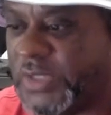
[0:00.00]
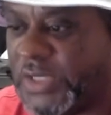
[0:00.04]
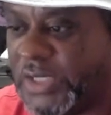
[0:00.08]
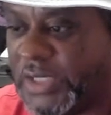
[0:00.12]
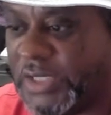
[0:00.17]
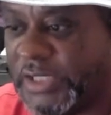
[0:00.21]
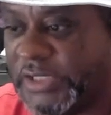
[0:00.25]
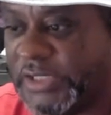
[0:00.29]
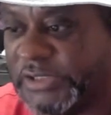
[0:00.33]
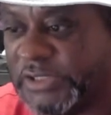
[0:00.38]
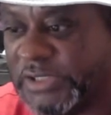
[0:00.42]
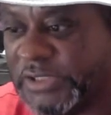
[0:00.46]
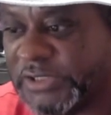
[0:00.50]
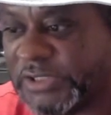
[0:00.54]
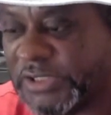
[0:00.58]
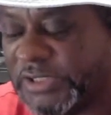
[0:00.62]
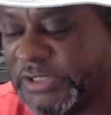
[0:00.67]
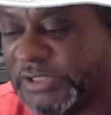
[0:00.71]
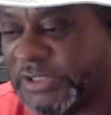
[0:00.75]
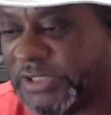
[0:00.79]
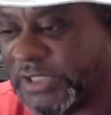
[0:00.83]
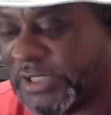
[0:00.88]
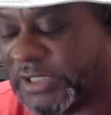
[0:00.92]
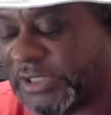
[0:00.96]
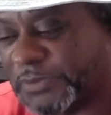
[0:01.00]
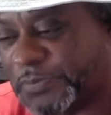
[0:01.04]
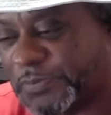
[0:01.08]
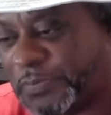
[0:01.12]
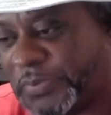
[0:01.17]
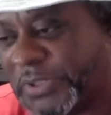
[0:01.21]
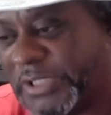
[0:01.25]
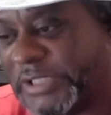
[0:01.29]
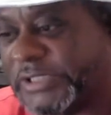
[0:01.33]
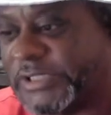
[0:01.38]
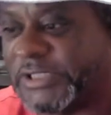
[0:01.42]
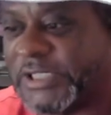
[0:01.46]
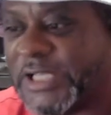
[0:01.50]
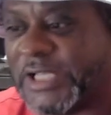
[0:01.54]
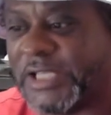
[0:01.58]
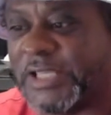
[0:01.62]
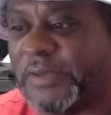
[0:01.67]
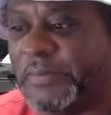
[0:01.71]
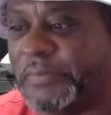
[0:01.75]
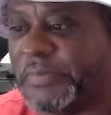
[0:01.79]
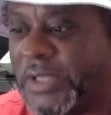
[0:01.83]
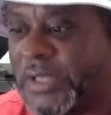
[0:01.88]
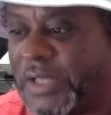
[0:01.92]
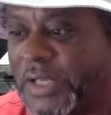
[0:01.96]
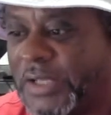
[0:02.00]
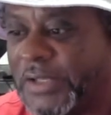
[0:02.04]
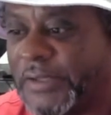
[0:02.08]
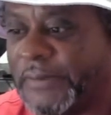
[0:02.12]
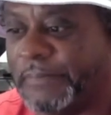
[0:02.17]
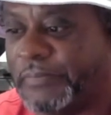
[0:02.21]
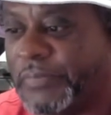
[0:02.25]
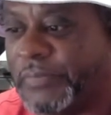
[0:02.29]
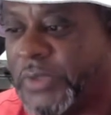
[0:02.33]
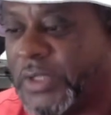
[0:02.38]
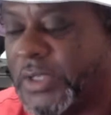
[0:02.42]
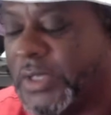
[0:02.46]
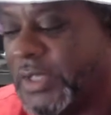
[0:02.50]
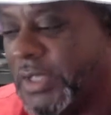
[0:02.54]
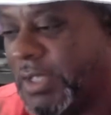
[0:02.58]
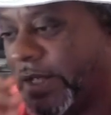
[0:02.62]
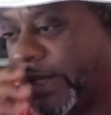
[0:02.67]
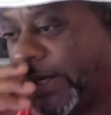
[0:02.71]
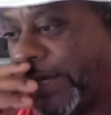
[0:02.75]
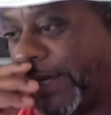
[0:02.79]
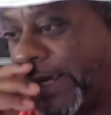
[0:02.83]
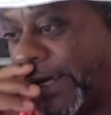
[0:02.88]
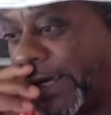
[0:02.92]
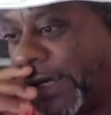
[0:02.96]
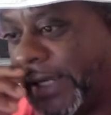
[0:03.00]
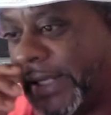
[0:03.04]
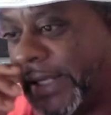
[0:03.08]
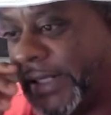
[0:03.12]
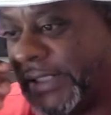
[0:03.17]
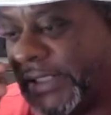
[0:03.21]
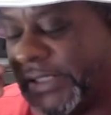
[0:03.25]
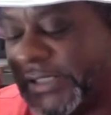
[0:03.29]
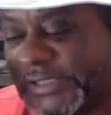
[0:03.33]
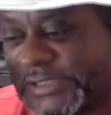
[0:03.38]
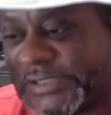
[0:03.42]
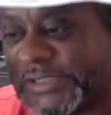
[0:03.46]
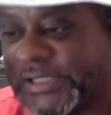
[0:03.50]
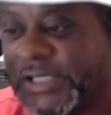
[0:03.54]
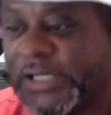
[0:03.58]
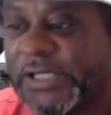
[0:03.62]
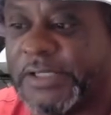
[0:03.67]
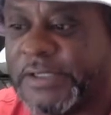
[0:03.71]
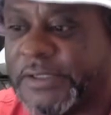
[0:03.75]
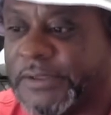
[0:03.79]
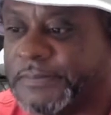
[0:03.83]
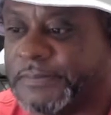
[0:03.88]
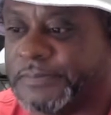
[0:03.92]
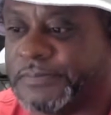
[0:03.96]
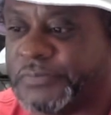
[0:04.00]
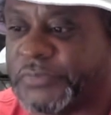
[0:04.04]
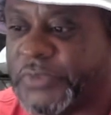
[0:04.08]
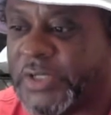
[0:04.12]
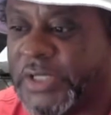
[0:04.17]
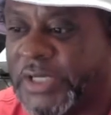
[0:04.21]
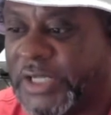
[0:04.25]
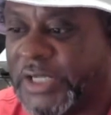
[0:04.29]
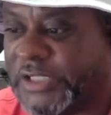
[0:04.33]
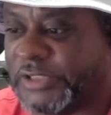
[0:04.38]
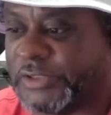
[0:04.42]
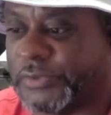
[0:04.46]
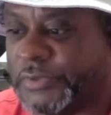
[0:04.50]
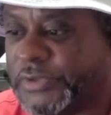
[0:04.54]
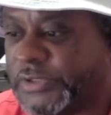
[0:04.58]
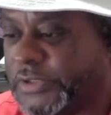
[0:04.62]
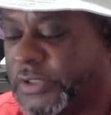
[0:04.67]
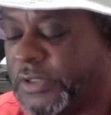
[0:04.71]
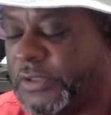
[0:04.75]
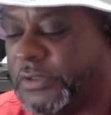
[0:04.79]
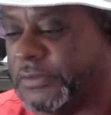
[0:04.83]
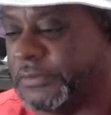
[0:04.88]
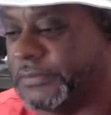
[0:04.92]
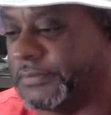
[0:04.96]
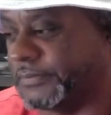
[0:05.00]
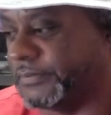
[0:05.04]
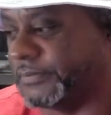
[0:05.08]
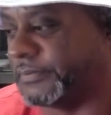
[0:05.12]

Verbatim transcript: He's a, he's like a split second behind, and he's thinking, and as a result,